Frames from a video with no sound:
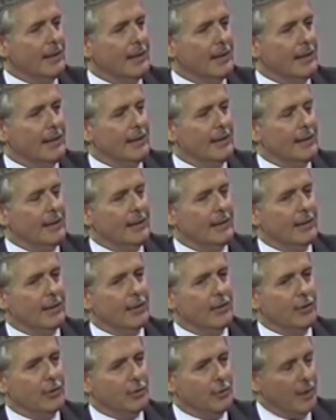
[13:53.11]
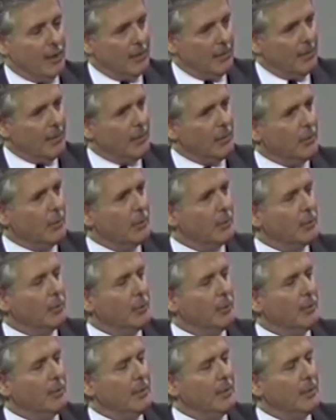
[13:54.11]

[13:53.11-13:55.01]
and you're trying to be neutral,